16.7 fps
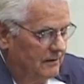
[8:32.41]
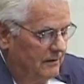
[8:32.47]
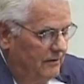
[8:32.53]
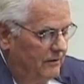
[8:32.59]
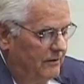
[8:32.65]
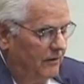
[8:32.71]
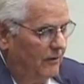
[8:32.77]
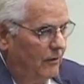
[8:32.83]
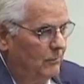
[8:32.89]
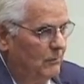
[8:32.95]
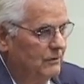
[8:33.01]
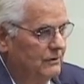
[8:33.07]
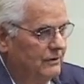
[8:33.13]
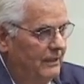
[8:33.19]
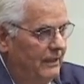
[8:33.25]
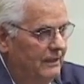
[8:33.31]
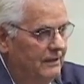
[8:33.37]
You could
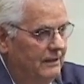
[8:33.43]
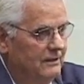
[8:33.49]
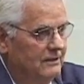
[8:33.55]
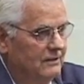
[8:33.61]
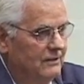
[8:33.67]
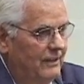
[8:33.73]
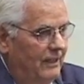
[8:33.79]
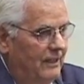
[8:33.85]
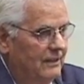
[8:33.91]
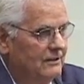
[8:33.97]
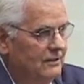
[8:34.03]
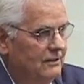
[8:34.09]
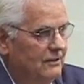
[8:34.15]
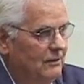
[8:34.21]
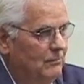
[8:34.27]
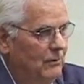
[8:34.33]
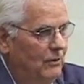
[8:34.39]
almost take these
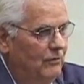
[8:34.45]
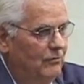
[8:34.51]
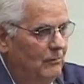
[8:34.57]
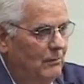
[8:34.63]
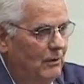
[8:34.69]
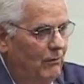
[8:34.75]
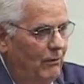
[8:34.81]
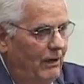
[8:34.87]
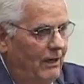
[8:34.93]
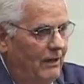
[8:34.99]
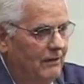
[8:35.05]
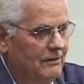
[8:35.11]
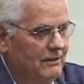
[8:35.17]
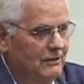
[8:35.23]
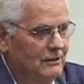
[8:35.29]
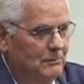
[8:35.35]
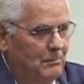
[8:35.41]
stanzas and move them
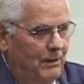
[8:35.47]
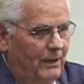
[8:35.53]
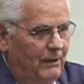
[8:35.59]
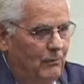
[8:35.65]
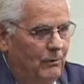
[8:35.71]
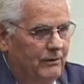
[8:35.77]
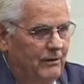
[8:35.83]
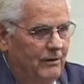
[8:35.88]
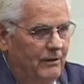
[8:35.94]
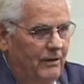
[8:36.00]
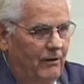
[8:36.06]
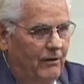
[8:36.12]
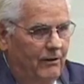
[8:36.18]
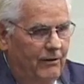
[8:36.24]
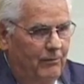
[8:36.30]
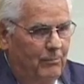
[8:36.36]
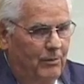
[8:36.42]
around, despite what the
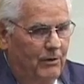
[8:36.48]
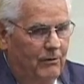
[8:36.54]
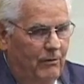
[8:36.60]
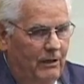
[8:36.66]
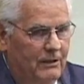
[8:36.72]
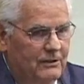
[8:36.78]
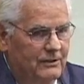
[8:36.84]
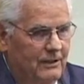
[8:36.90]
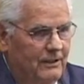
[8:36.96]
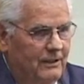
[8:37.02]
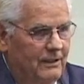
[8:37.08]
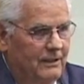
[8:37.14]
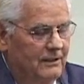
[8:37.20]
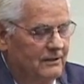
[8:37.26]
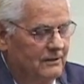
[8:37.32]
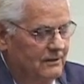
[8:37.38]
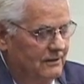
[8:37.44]
narrative progression
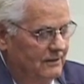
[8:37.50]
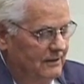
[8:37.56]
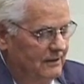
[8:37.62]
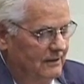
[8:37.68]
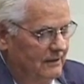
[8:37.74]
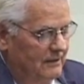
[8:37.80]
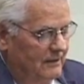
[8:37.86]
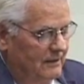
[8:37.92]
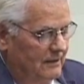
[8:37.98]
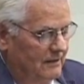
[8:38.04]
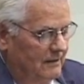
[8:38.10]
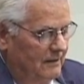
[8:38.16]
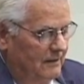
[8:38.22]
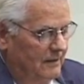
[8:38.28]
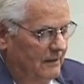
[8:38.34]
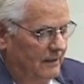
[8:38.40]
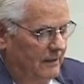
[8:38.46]
is.
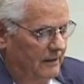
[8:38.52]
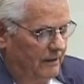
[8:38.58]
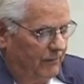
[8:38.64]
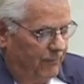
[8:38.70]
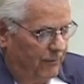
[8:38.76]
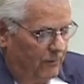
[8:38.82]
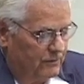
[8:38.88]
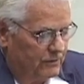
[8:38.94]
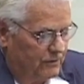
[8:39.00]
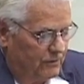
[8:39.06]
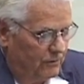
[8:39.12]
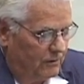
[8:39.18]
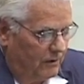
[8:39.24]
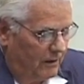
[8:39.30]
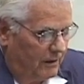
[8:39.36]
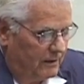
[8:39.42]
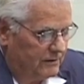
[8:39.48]
In the first two
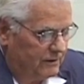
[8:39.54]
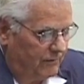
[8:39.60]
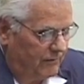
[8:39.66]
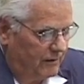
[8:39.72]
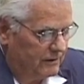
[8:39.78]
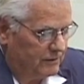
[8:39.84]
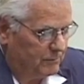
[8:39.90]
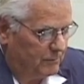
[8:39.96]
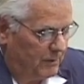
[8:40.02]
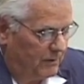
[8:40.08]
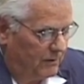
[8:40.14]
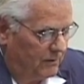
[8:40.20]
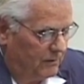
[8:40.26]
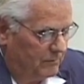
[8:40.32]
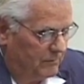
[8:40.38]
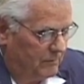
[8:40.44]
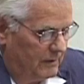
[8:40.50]
lines of this
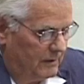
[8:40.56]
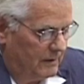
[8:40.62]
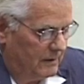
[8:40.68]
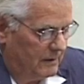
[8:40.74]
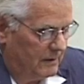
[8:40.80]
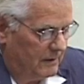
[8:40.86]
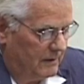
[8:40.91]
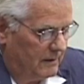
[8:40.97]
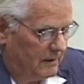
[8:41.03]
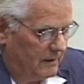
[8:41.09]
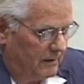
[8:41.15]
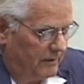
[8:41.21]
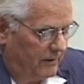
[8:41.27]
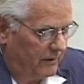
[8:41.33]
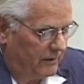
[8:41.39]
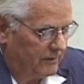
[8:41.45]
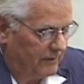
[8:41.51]
poem, uh,
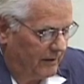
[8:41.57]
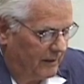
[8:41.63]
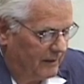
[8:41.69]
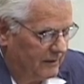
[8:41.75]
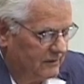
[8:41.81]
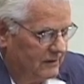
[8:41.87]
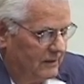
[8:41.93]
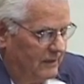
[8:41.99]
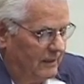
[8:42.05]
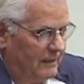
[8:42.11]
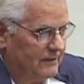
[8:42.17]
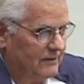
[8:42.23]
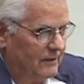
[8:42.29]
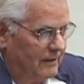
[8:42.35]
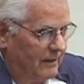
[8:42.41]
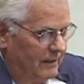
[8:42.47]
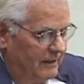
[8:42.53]
they're
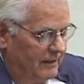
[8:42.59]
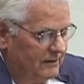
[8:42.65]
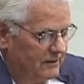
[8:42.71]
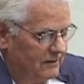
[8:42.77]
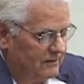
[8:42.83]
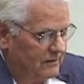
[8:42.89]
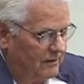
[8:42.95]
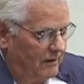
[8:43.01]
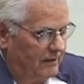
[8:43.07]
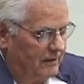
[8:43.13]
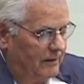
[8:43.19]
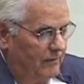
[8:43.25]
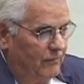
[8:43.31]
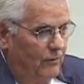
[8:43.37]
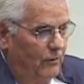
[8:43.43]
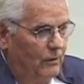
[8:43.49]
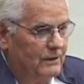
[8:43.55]
italicized, and I guess it's like the
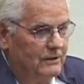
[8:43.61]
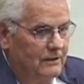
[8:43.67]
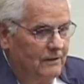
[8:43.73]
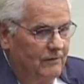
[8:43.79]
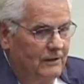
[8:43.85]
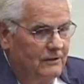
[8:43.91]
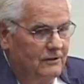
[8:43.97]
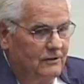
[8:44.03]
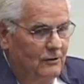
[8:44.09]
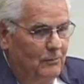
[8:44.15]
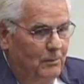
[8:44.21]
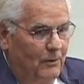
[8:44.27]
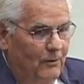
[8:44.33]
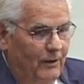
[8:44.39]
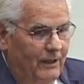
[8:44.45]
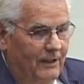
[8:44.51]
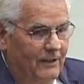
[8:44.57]
voice of the
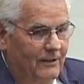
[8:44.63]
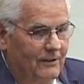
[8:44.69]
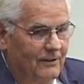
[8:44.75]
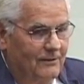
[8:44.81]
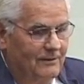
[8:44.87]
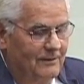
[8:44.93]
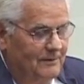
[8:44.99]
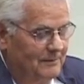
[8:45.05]
superego.